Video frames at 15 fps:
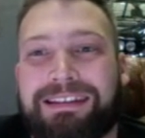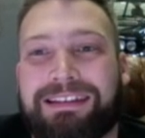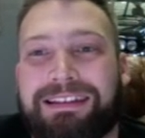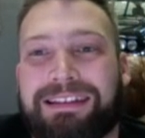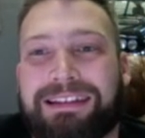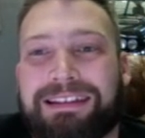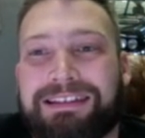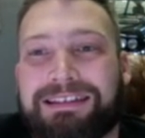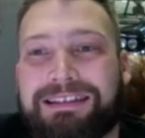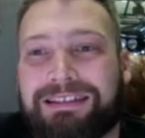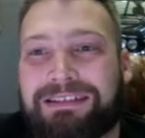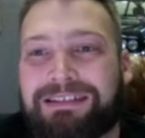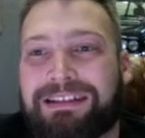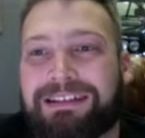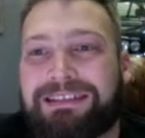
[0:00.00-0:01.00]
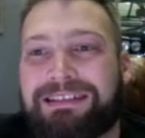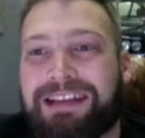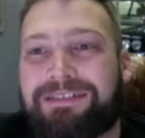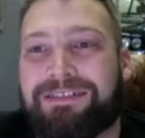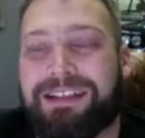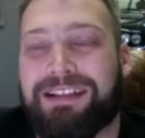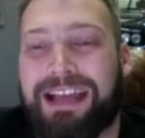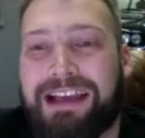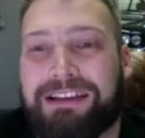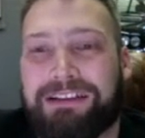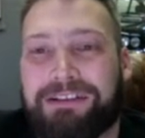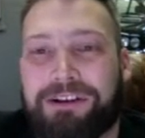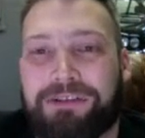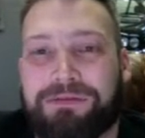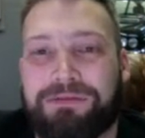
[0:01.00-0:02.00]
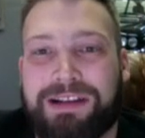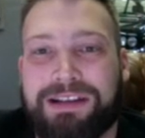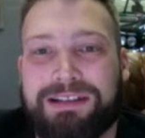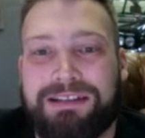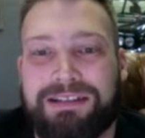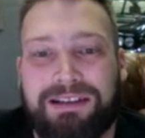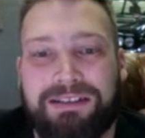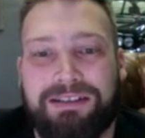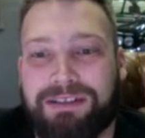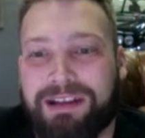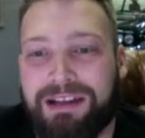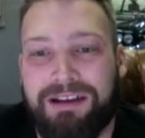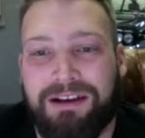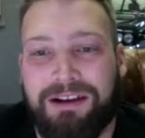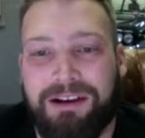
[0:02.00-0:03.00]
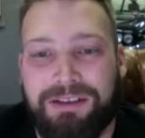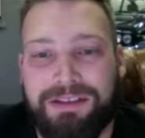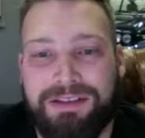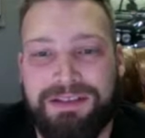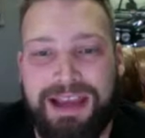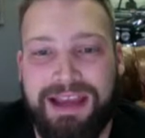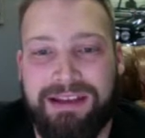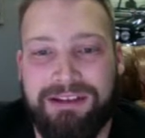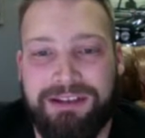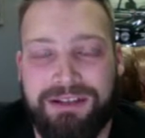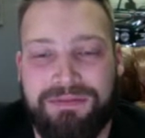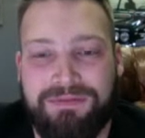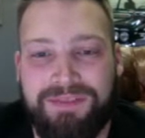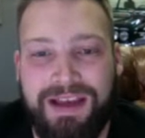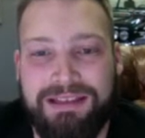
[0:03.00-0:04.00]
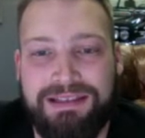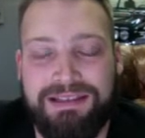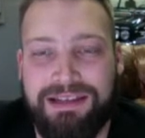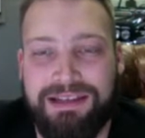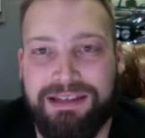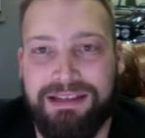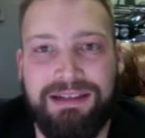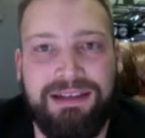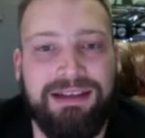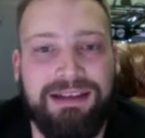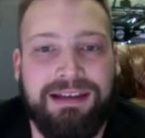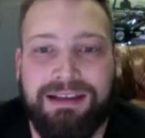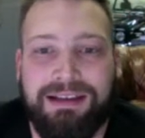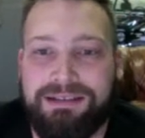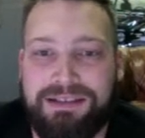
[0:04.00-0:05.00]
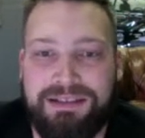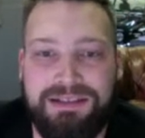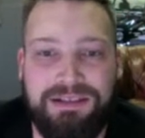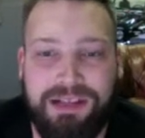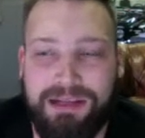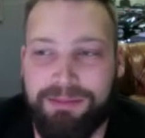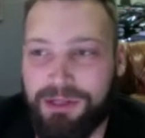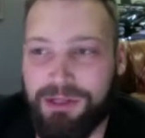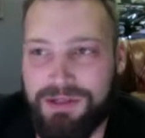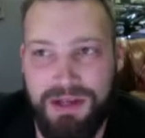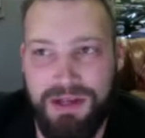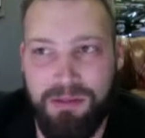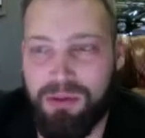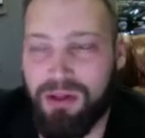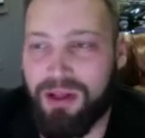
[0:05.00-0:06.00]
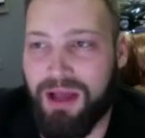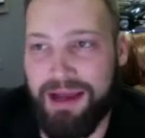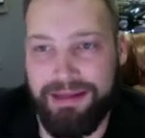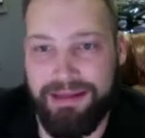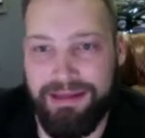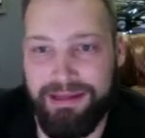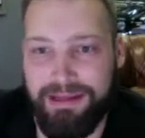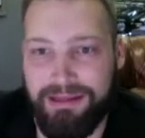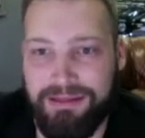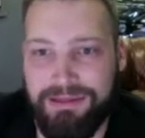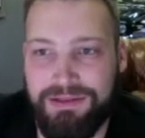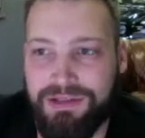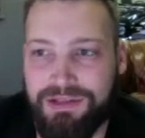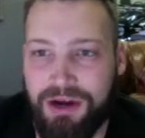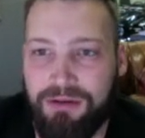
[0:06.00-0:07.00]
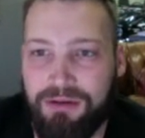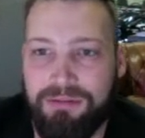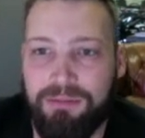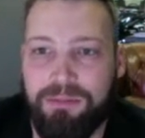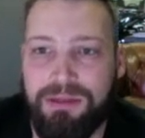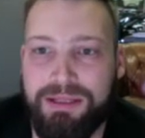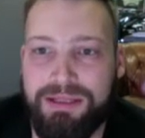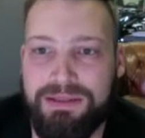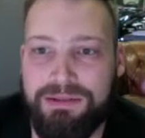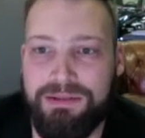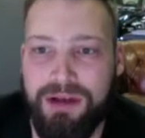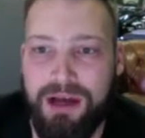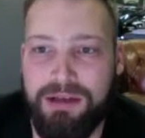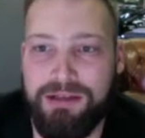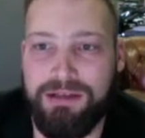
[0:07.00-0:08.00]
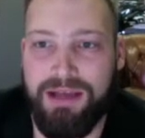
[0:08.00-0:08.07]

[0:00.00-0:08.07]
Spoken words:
is definitely at your own risk. All the standard investing disclaimers apply here. So please do not